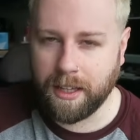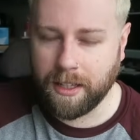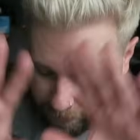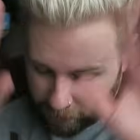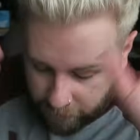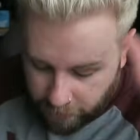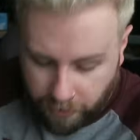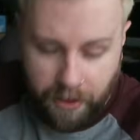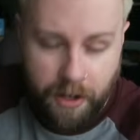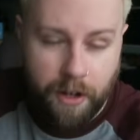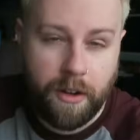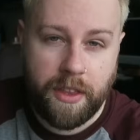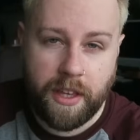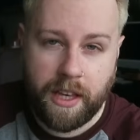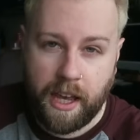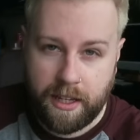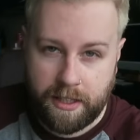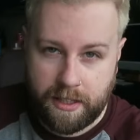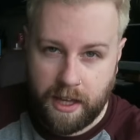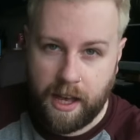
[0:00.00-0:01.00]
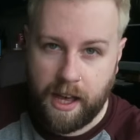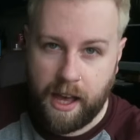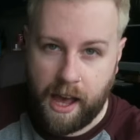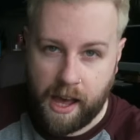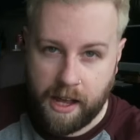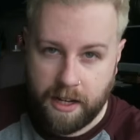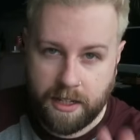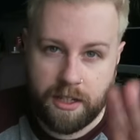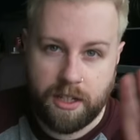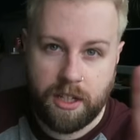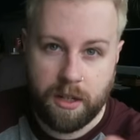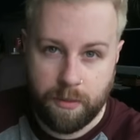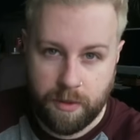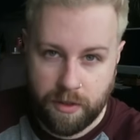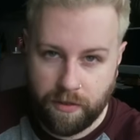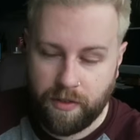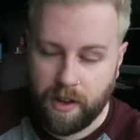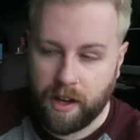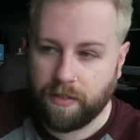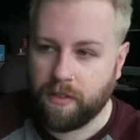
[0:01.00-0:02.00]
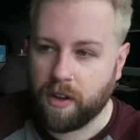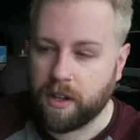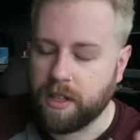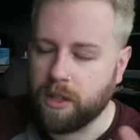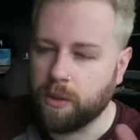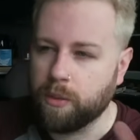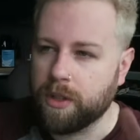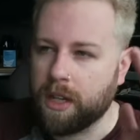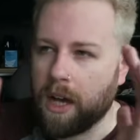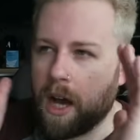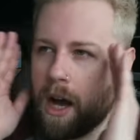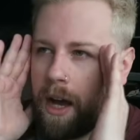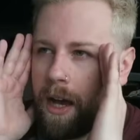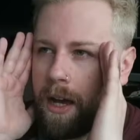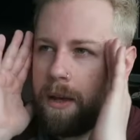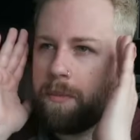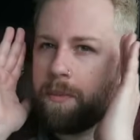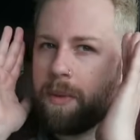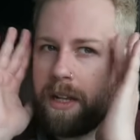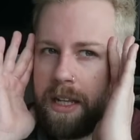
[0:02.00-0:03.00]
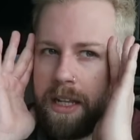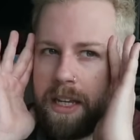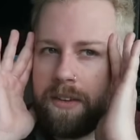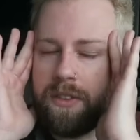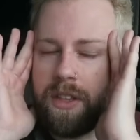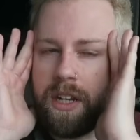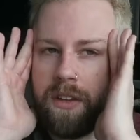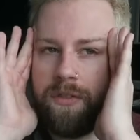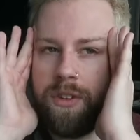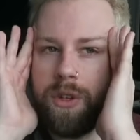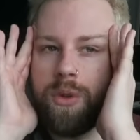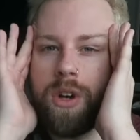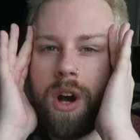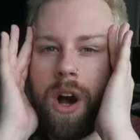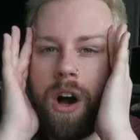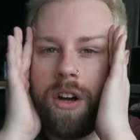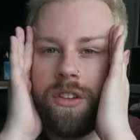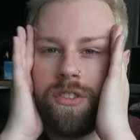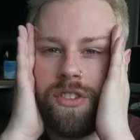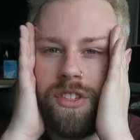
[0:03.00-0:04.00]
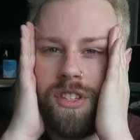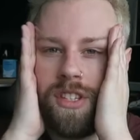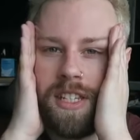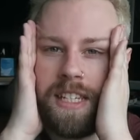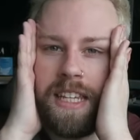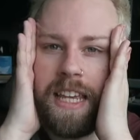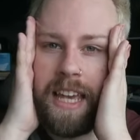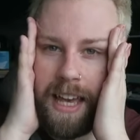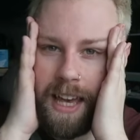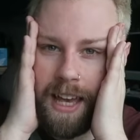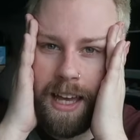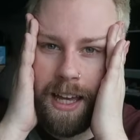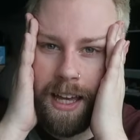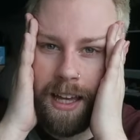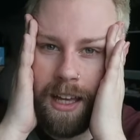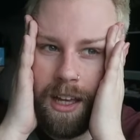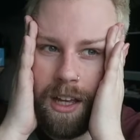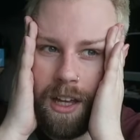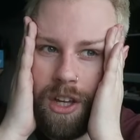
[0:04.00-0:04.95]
And the other theory of the case that I had in terms of fact finding was I believe that if you can't see it,